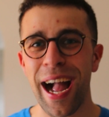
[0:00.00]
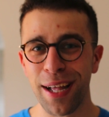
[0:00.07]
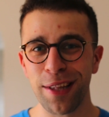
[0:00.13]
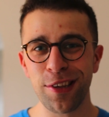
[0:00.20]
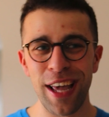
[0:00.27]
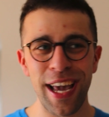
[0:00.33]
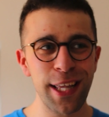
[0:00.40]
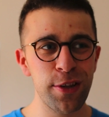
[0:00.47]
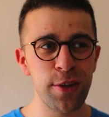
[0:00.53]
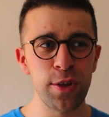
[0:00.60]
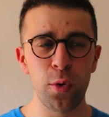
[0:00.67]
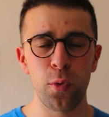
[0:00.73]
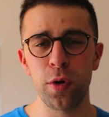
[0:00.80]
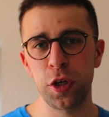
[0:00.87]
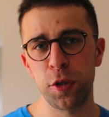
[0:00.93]
as a
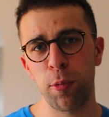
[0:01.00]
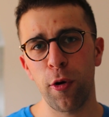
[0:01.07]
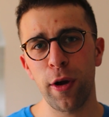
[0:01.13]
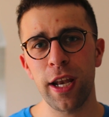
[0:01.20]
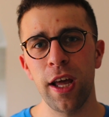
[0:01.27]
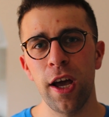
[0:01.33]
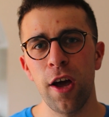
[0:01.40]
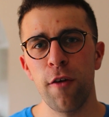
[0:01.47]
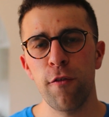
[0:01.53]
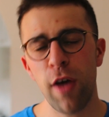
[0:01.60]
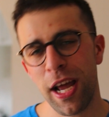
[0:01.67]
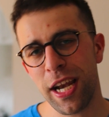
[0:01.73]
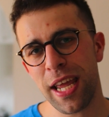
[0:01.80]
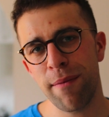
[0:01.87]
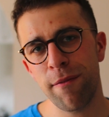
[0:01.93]
storage point for
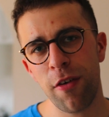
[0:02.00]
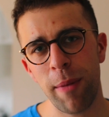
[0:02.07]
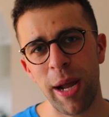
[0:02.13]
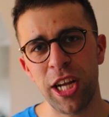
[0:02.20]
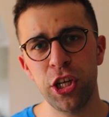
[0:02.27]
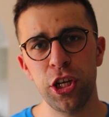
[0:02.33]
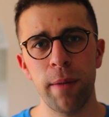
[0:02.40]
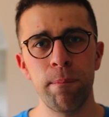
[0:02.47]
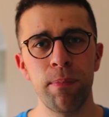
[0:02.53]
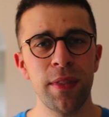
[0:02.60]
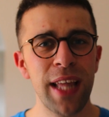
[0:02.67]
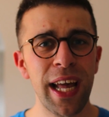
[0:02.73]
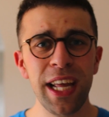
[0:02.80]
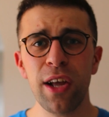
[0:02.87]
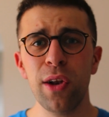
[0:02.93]
any information.
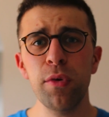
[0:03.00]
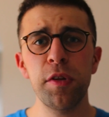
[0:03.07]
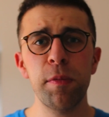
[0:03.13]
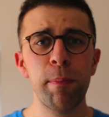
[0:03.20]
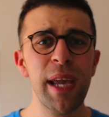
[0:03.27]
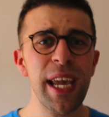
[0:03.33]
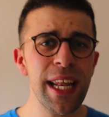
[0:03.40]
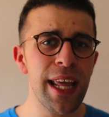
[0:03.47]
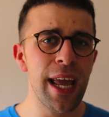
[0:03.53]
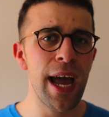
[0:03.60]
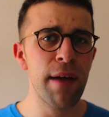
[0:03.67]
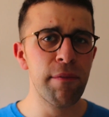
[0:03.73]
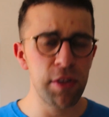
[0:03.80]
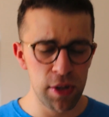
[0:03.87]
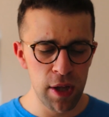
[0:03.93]
That includes
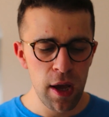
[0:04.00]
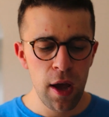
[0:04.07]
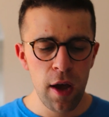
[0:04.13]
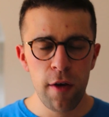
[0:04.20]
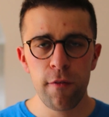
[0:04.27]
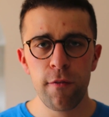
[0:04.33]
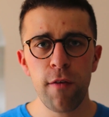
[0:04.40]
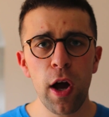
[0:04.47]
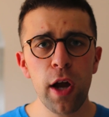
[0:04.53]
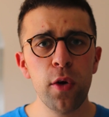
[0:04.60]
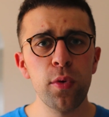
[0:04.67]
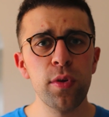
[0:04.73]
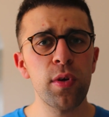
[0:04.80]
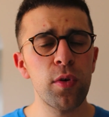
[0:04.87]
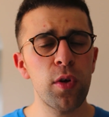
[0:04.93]
PDFs,
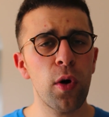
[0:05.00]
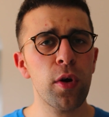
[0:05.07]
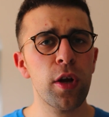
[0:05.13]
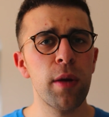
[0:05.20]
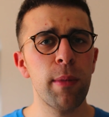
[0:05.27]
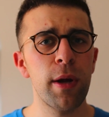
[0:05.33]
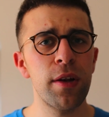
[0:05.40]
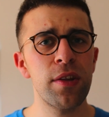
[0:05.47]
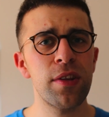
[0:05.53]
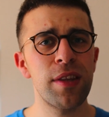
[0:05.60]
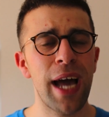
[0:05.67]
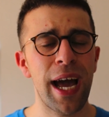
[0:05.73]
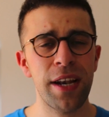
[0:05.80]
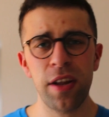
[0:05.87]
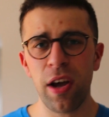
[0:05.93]
files or documents
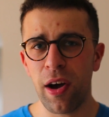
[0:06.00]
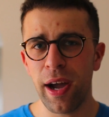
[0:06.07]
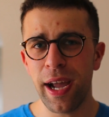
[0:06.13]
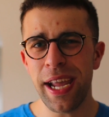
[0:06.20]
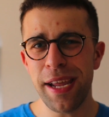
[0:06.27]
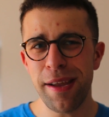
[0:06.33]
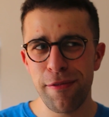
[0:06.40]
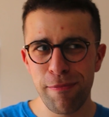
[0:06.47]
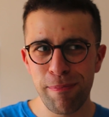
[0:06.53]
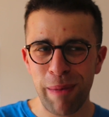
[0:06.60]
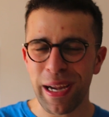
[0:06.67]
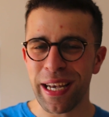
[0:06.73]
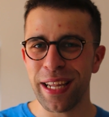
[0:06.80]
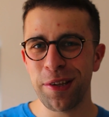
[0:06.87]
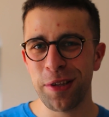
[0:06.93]
that I
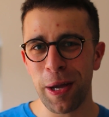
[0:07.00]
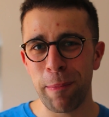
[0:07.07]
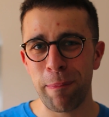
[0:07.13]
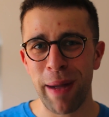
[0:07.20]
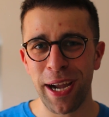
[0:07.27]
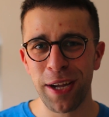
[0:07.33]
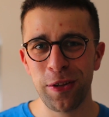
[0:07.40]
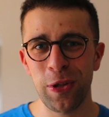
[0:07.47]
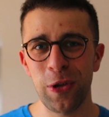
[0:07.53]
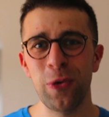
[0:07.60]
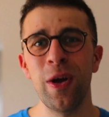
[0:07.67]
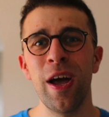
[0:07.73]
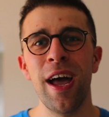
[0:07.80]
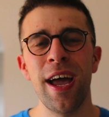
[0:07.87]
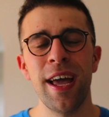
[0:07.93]
might need to come back
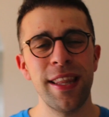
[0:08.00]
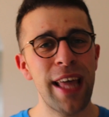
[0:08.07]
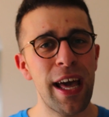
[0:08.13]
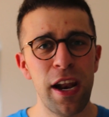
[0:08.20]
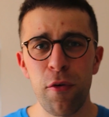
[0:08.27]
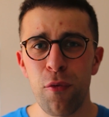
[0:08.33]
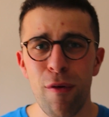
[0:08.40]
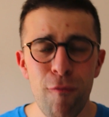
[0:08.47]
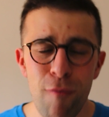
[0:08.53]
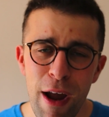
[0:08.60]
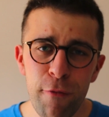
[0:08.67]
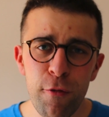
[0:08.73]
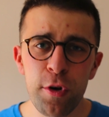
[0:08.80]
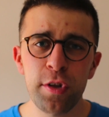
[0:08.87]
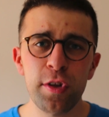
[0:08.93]
to that are in
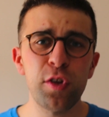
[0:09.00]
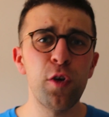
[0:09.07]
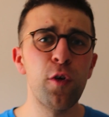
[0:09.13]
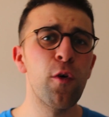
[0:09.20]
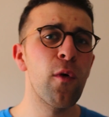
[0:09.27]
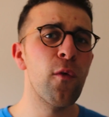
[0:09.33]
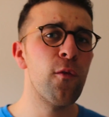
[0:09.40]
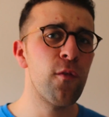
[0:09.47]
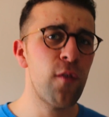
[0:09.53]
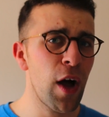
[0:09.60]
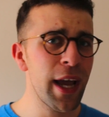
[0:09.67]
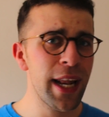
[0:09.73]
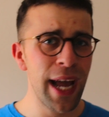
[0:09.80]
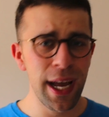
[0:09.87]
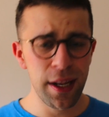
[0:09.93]
reference to
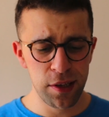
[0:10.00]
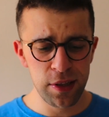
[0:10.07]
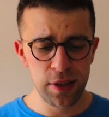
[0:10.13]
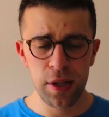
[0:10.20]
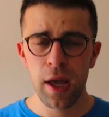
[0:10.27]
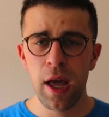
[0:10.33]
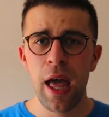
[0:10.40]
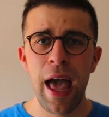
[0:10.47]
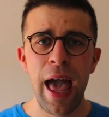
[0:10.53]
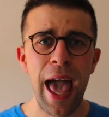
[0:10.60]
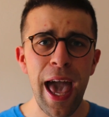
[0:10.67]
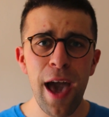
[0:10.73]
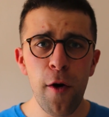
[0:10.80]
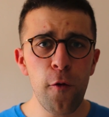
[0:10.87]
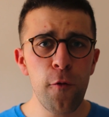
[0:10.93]
finance,
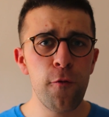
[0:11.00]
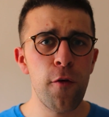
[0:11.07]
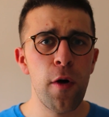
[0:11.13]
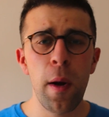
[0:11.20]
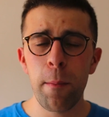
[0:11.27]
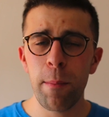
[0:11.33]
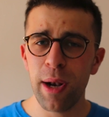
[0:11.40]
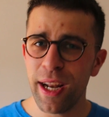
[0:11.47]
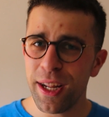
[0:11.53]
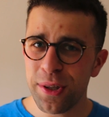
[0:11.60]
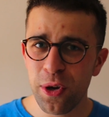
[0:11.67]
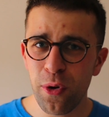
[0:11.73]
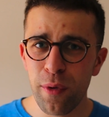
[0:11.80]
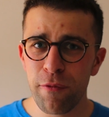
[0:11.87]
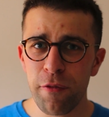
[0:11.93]
health,
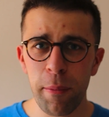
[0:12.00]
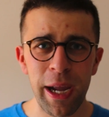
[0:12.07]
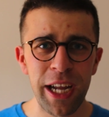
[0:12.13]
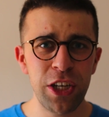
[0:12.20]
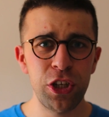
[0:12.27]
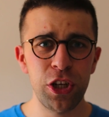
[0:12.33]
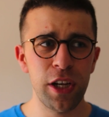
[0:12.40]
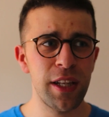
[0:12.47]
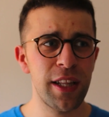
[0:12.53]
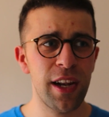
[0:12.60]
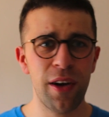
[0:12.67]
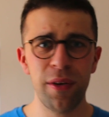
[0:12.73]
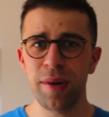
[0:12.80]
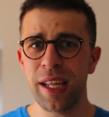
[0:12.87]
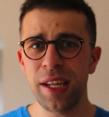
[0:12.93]
political information that
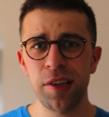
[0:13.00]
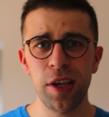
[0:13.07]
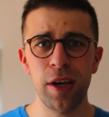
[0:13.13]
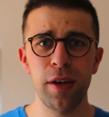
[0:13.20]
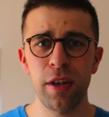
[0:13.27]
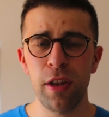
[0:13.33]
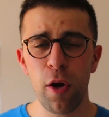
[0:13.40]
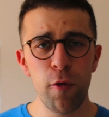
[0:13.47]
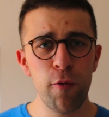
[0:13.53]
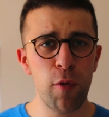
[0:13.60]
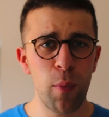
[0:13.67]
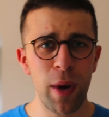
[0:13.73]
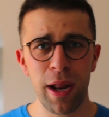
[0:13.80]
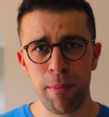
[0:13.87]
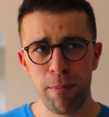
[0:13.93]
I'll need to know
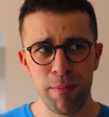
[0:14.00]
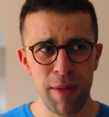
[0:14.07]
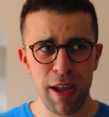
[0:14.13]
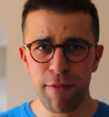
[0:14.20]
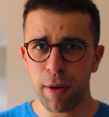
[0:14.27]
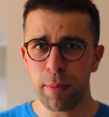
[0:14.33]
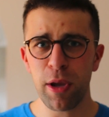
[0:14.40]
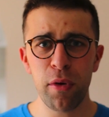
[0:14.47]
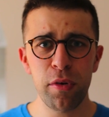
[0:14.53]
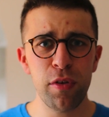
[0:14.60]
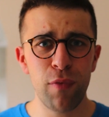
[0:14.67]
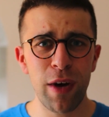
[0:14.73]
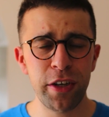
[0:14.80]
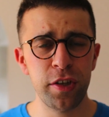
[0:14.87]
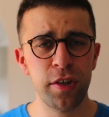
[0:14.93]
for when if I'm going
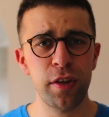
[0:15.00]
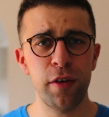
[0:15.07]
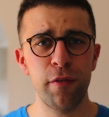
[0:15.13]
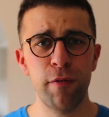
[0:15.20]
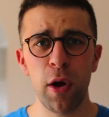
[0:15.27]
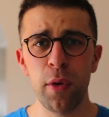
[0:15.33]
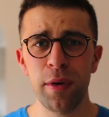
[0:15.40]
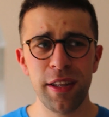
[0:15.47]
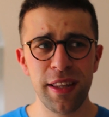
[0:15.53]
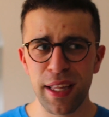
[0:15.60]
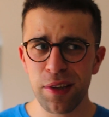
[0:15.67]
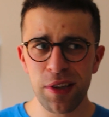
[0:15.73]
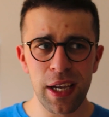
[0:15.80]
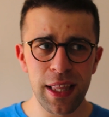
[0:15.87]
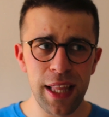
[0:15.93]
to register to vote and
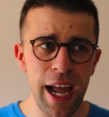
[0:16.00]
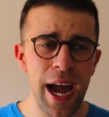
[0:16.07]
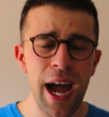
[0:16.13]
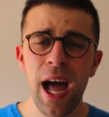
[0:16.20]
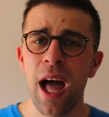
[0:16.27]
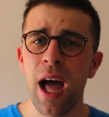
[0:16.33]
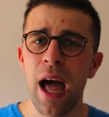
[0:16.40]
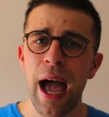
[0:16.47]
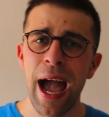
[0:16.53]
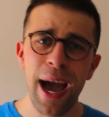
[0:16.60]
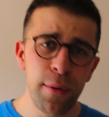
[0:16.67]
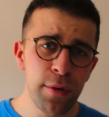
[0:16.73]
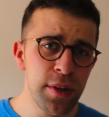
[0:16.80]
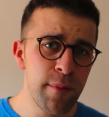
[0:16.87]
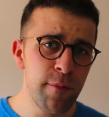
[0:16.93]
things like that,
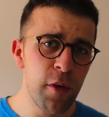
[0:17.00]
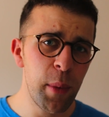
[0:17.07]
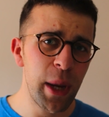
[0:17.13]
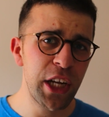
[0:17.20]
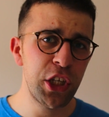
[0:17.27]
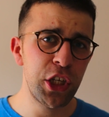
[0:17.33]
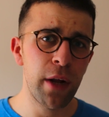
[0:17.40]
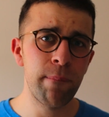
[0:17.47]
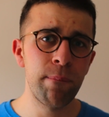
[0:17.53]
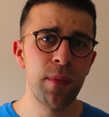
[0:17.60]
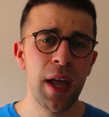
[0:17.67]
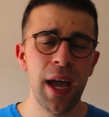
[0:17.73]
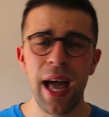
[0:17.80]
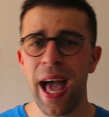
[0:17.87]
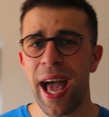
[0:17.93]
house information,
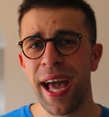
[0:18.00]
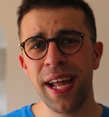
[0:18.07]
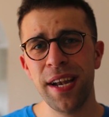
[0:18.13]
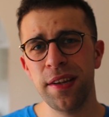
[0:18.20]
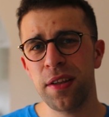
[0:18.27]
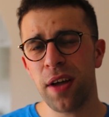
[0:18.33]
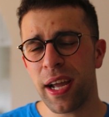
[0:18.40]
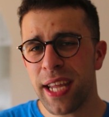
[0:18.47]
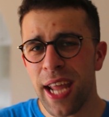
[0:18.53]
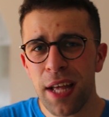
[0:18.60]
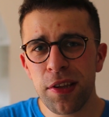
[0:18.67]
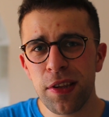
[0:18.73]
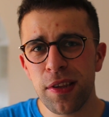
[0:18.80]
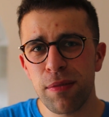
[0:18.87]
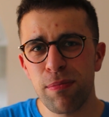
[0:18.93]
and I
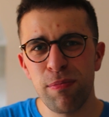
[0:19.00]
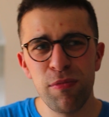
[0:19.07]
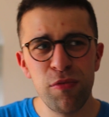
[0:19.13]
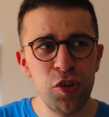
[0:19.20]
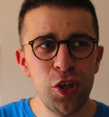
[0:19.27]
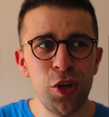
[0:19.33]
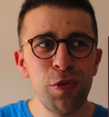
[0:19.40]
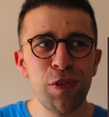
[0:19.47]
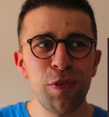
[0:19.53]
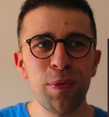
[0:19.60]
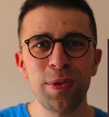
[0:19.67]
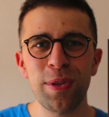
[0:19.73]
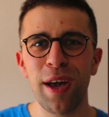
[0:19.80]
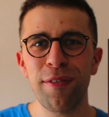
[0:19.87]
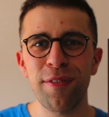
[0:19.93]
guess
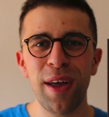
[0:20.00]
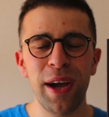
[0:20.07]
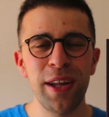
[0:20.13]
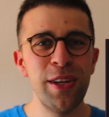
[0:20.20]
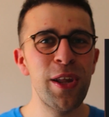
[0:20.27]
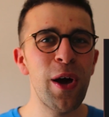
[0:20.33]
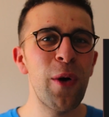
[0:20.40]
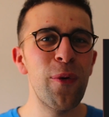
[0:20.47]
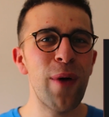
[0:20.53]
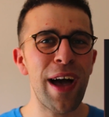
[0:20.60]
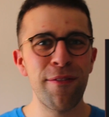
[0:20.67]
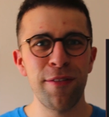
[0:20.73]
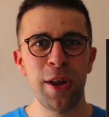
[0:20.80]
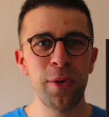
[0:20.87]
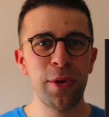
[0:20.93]
useful stuff that I know
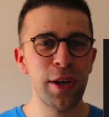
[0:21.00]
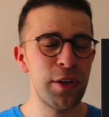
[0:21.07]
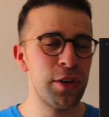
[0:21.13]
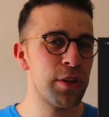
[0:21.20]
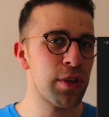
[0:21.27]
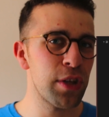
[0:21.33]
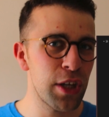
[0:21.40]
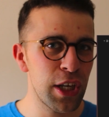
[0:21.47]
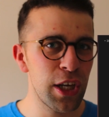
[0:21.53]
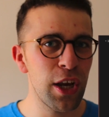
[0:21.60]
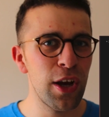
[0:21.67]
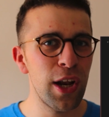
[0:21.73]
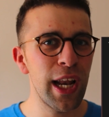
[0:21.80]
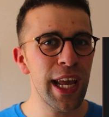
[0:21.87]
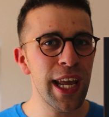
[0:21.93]
Evernote can
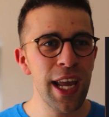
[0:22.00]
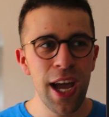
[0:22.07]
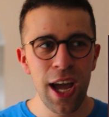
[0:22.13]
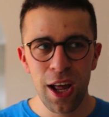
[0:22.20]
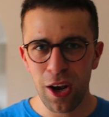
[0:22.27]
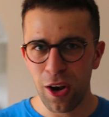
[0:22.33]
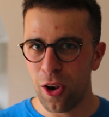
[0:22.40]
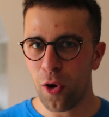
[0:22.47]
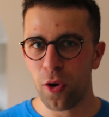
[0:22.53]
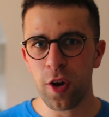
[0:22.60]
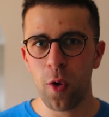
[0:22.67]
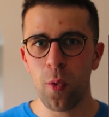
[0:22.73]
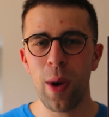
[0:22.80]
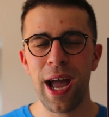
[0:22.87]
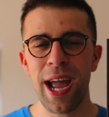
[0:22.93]
securely
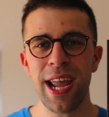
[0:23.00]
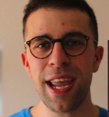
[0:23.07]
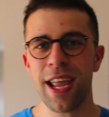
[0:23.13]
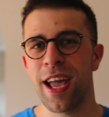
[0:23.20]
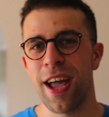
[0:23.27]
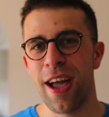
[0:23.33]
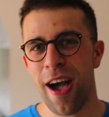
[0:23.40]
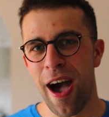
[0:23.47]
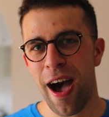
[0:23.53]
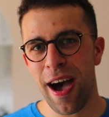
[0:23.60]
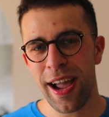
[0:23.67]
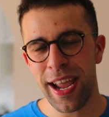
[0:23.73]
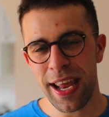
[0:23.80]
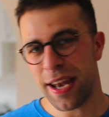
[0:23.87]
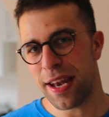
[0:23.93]
lock away
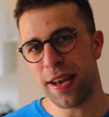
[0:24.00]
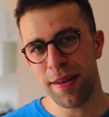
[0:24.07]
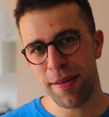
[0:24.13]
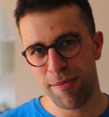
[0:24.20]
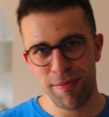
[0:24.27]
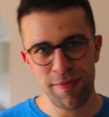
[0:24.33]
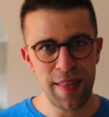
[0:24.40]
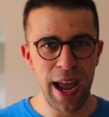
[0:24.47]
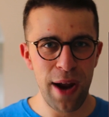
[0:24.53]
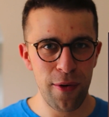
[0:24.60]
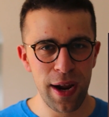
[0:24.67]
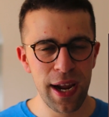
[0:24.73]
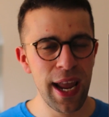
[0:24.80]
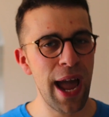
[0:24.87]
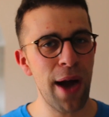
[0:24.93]
in their
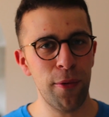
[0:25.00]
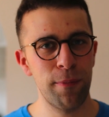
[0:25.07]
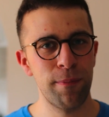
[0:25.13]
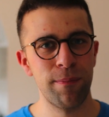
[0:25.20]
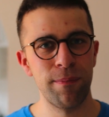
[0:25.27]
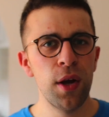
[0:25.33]
account.